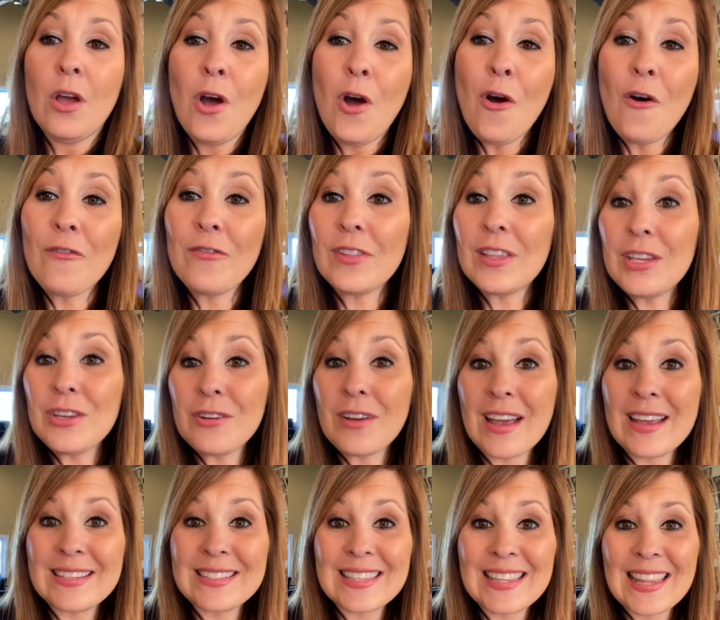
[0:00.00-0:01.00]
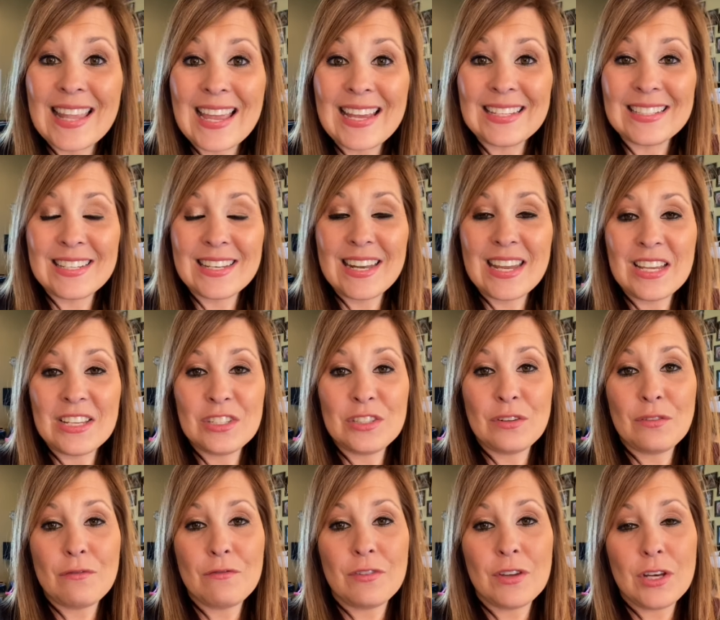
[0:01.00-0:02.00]
Hopefully you guys liked
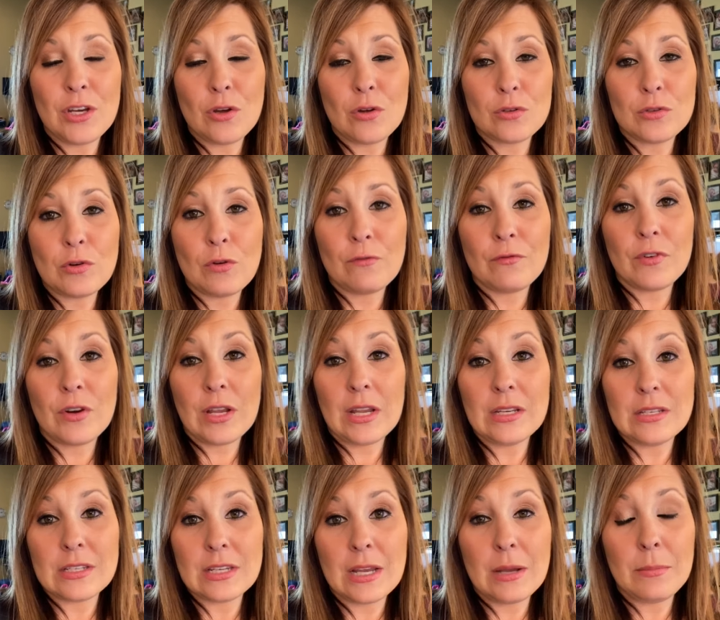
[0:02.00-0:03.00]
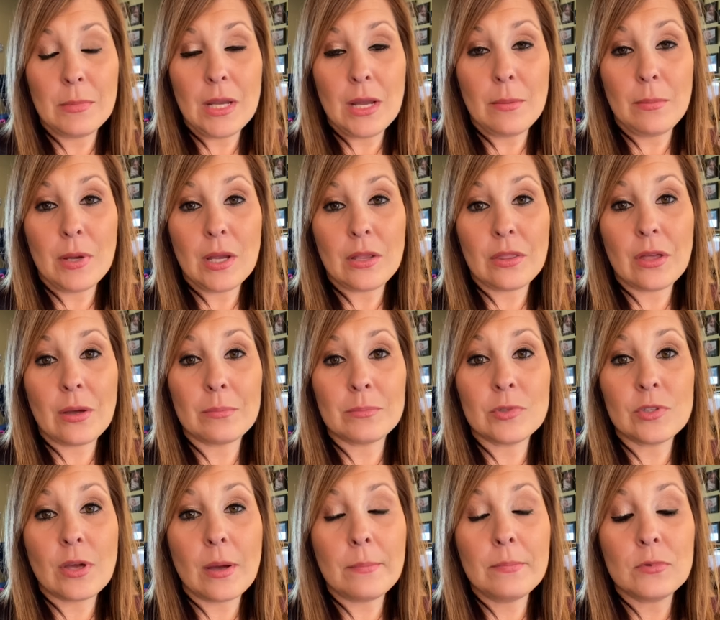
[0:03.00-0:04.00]
today's video. Don't forget to give me a big
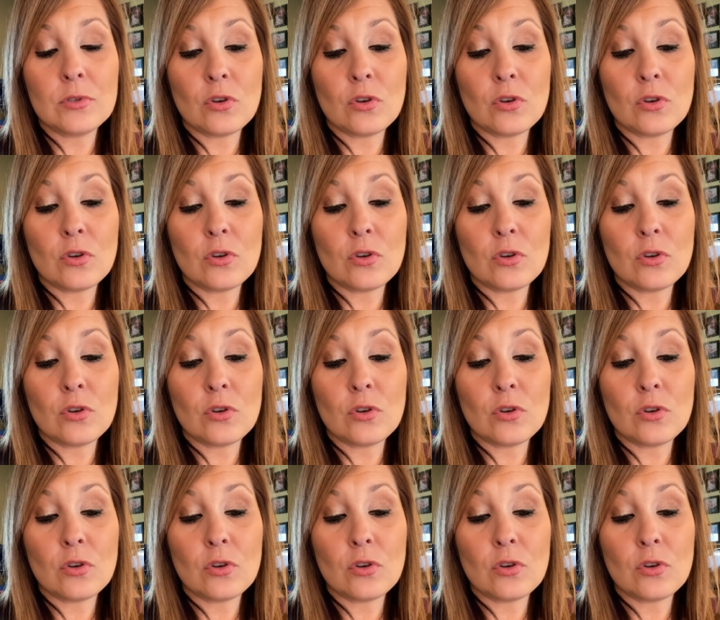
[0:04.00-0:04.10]
thumbs up.